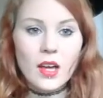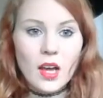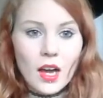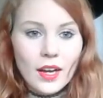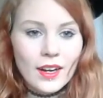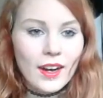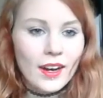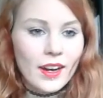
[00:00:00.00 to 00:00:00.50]

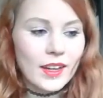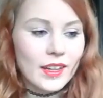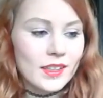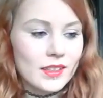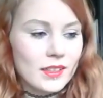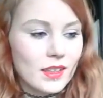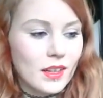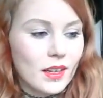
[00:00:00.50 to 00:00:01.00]
Hi
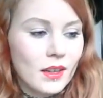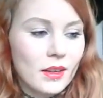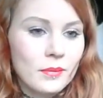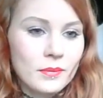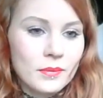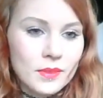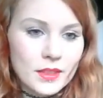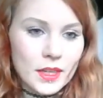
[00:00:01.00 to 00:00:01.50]
guys,
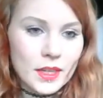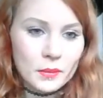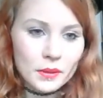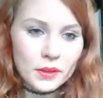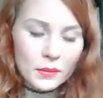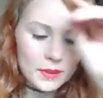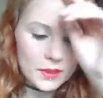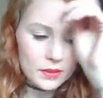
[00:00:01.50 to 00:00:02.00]
today I'm
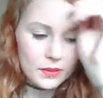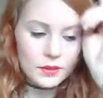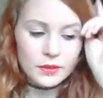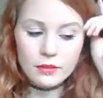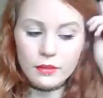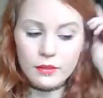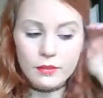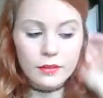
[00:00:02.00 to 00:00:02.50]
going to be doing
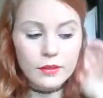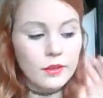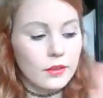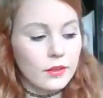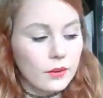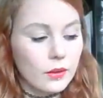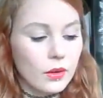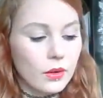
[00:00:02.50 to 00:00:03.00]
a
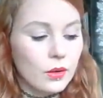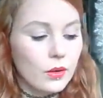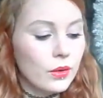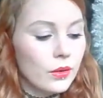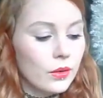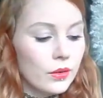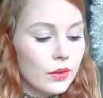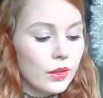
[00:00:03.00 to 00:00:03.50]
review
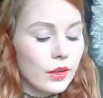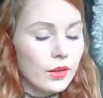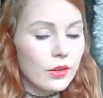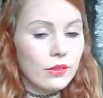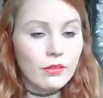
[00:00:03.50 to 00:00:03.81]
on